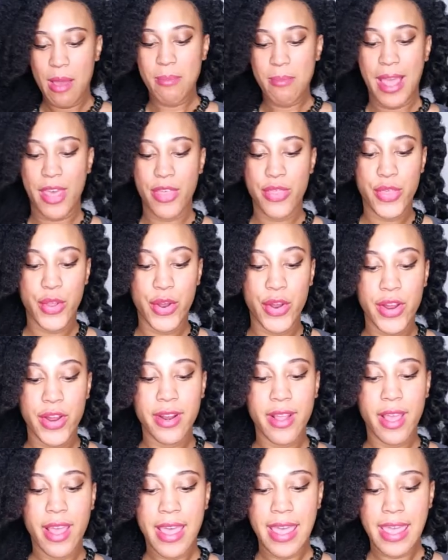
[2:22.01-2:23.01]
My
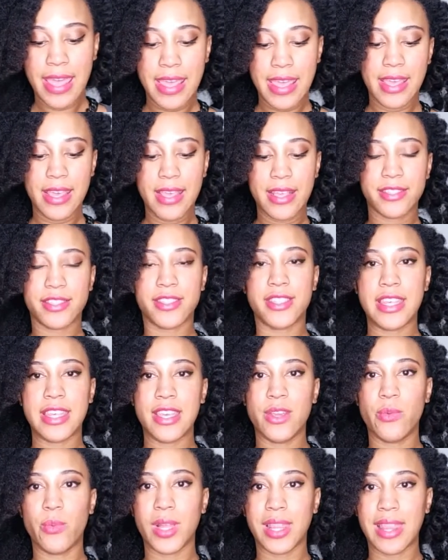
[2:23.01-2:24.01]
third is
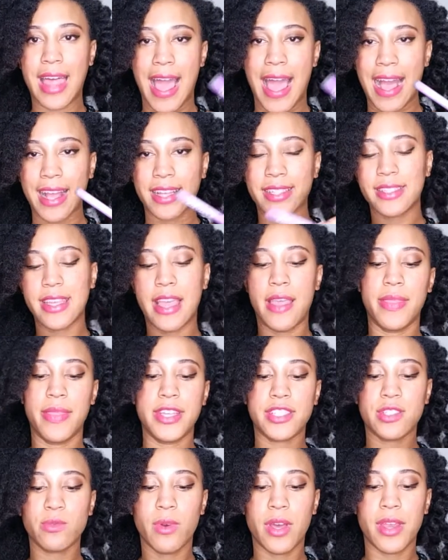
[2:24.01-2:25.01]
the Relax, and
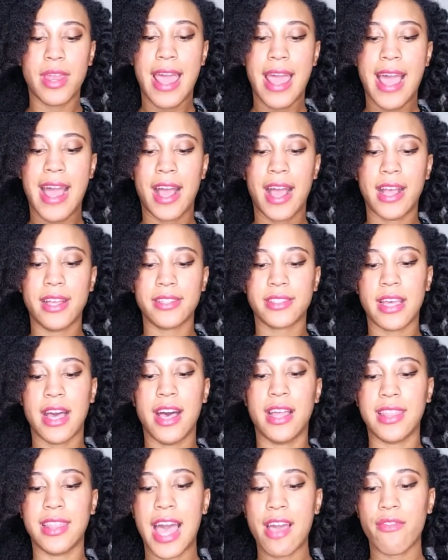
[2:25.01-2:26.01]
this one has
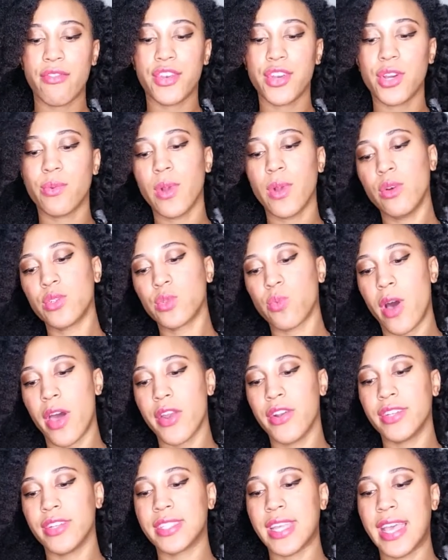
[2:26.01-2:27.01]
lavender, rose
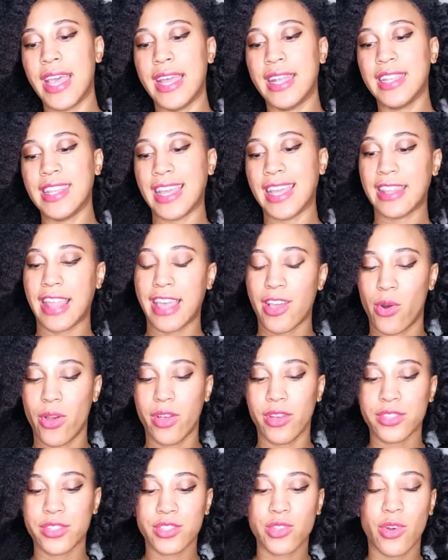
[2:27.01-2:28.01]
waters, and lang lang
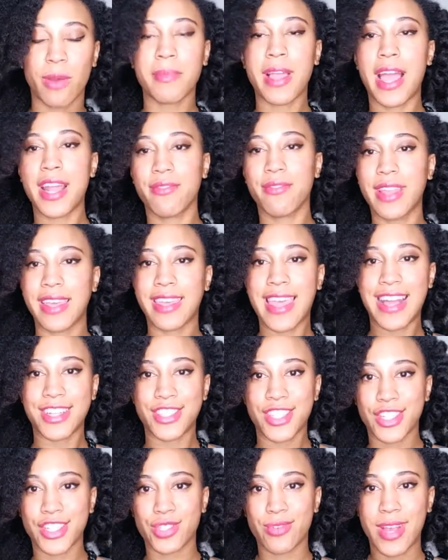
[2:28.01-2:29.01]
oil, so I'm kind of like
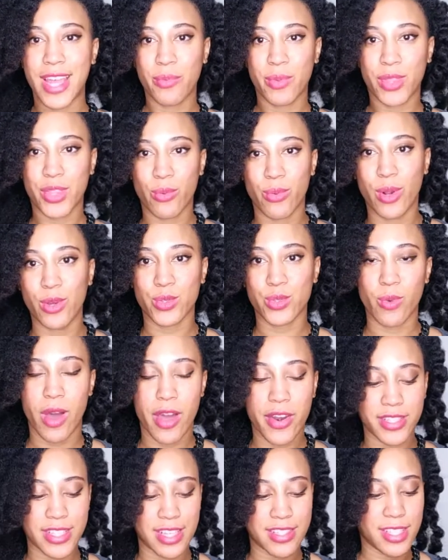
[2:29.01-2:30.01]
catching a trend with the rose
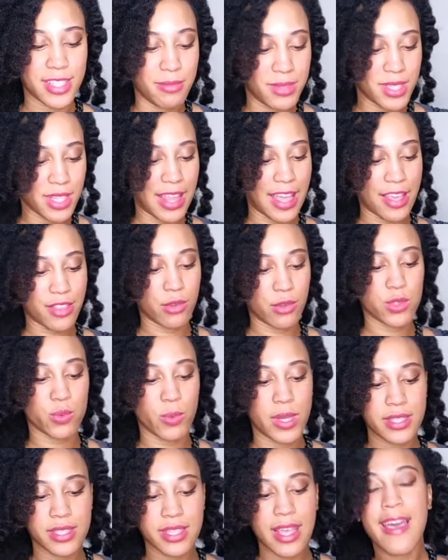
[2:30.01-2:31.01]
waters. I seem to like those
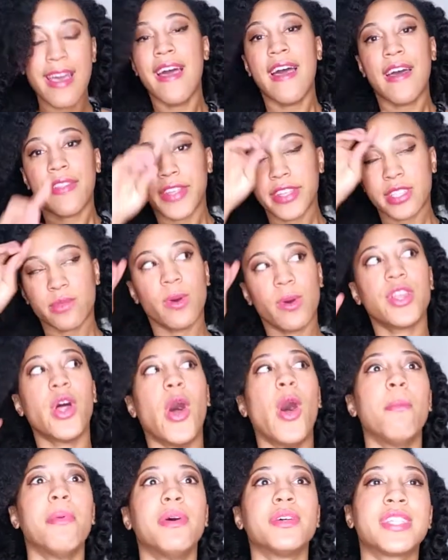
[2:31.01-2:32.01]
ones. This one
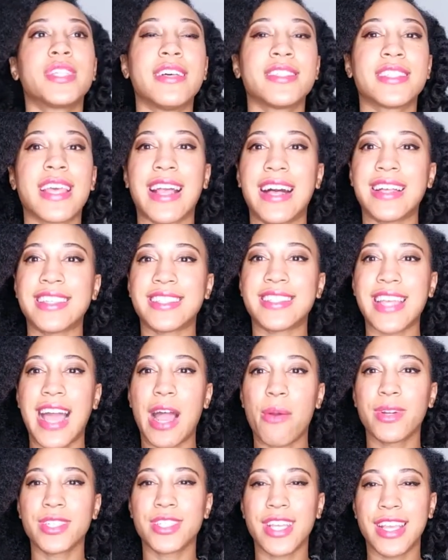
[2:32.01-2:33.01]
almost has like a
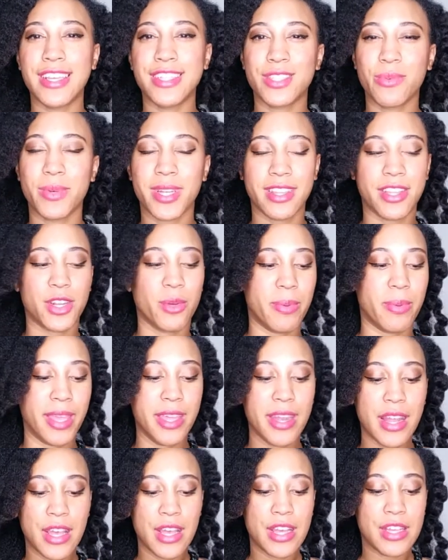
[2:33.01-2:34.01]
sour taste to it a little
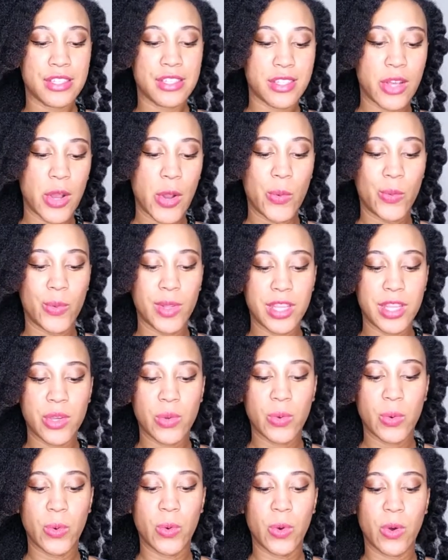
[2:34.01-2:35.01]
bit, so really
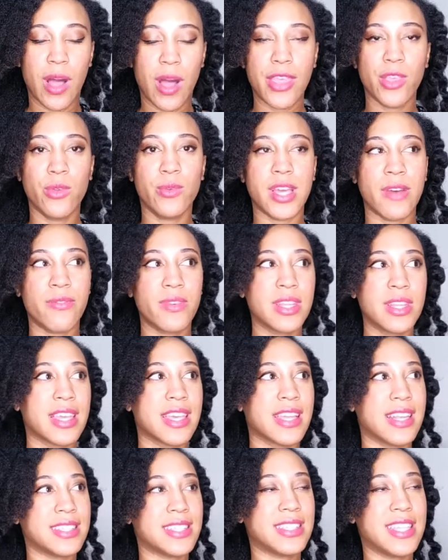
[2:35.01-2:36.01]
cool. You definitely
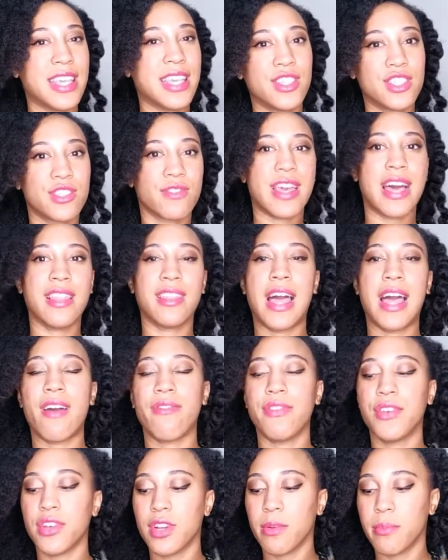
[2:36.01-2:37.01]
get a tinge of that
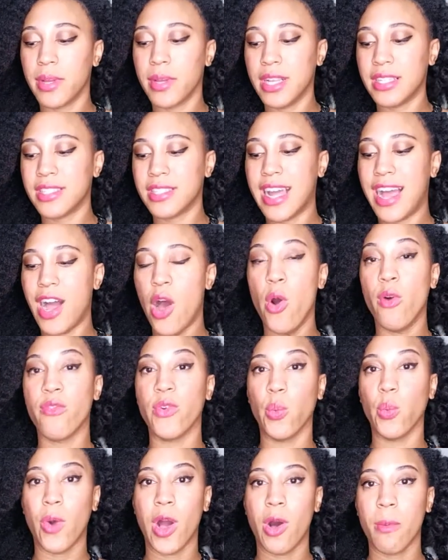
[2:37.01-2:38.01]
lavender, but it's not
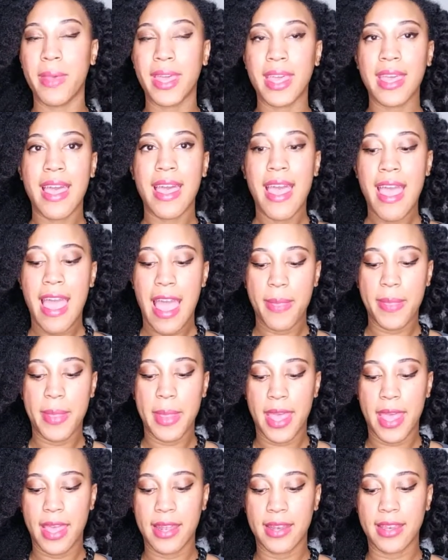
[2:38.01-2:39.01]
overwhelming. And
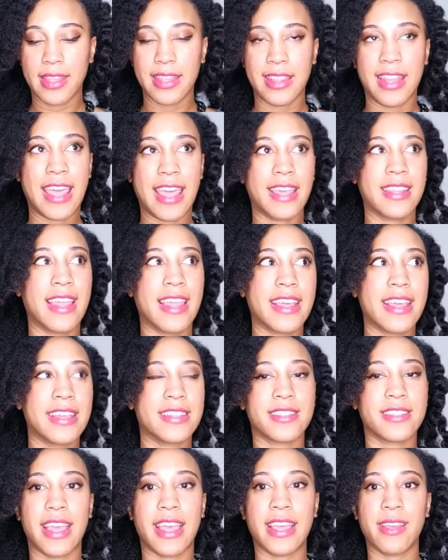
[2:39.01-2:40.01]
then lang lang
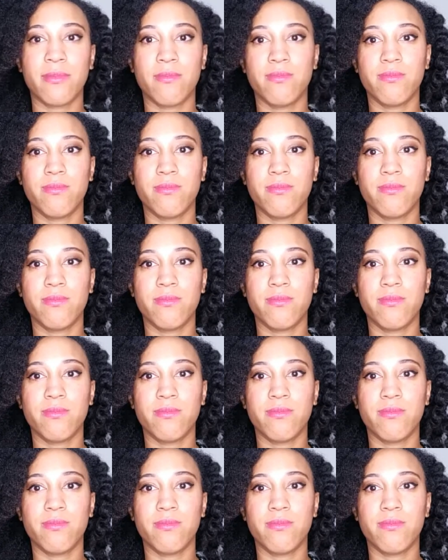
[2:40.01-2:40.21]
is like